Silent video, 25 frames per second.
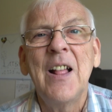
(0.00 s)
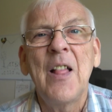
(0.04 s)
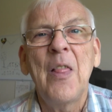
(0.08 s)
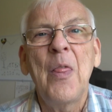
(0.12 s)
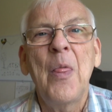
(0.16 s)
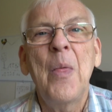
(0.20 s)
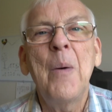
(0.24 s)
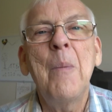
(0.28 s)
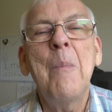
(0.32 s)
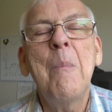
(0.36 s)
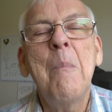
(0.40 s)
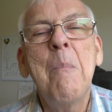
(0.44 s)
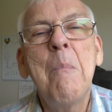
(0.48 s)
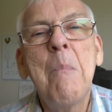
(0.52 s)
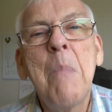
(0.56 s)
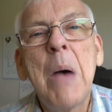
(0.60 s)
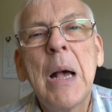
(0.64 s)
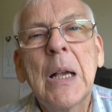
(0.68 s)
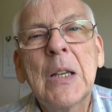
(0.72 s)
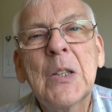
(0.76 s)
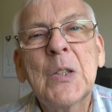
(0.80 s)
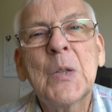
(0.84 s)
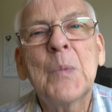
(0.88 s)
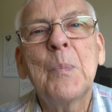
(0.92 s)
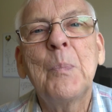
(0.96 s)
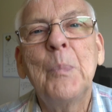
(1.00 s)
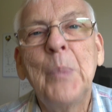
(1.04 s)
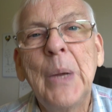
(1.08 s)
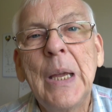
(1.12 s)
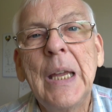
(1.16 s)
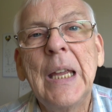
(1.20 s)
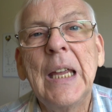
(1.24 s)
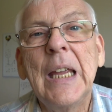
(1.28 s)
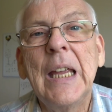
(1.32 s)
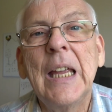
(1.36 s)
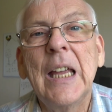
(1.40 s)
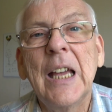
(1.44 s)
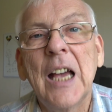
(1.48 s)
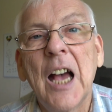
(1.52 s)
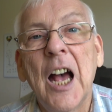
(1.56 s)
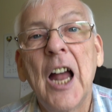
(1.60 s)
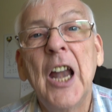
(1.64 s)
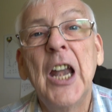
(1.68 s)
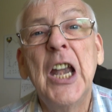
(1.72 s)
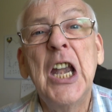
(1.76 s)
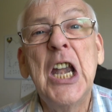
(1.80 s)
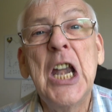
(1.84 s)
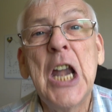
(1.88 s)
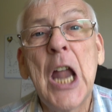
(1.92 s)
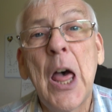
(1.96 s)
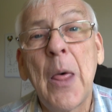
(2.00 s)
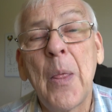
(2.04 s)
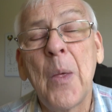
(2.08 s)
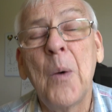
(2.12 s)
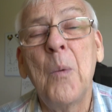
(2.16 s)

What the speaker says: There must be another